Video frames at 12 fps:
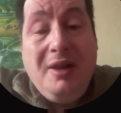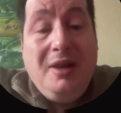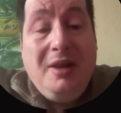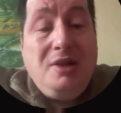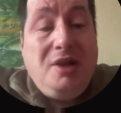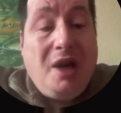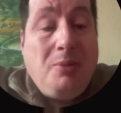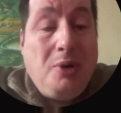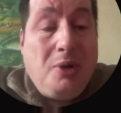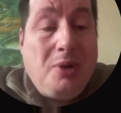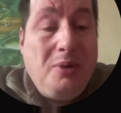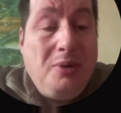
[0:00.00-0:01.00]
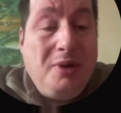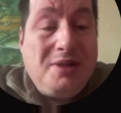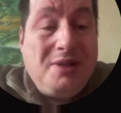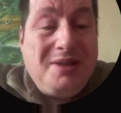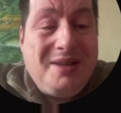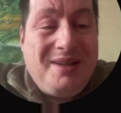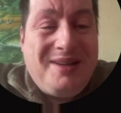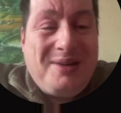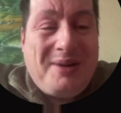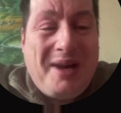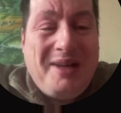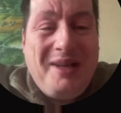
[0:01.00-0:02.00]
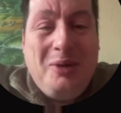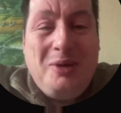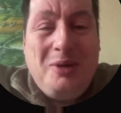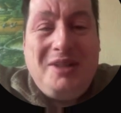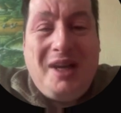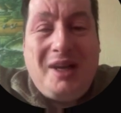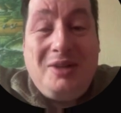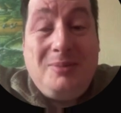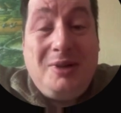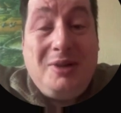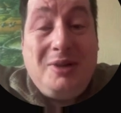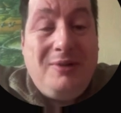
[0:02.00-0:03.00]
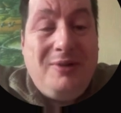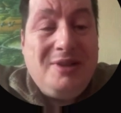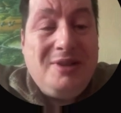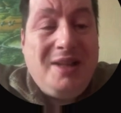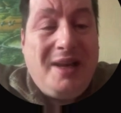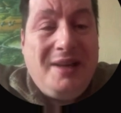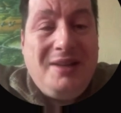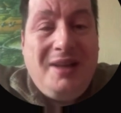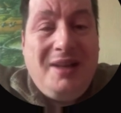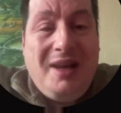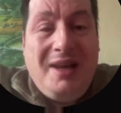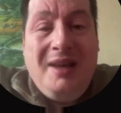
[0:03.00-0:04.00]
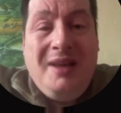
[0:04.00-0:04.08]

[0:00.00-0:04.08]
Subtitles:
a checkbook who is writing you a check just because he feels like it today.